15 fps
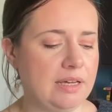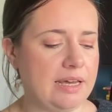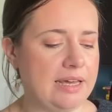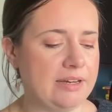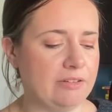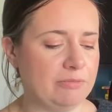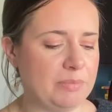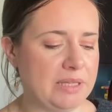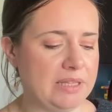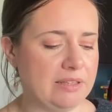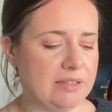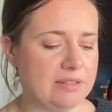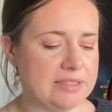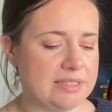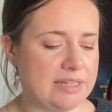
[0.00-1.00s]
ahead of me the
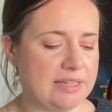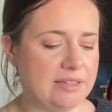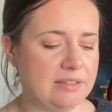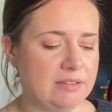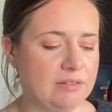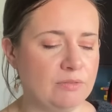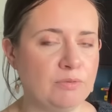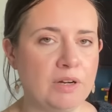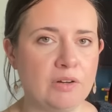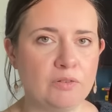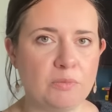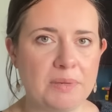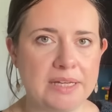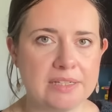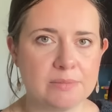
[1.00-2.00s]
other day, rail
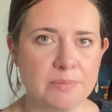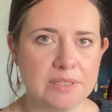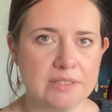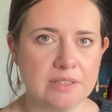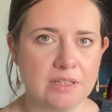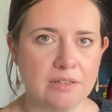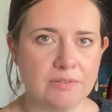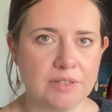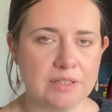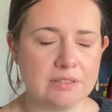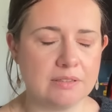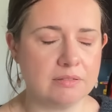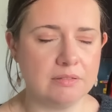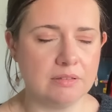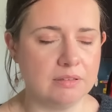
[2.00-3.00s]
replacement
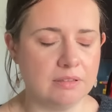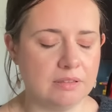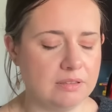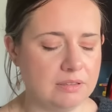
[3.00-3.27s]
service. Oh,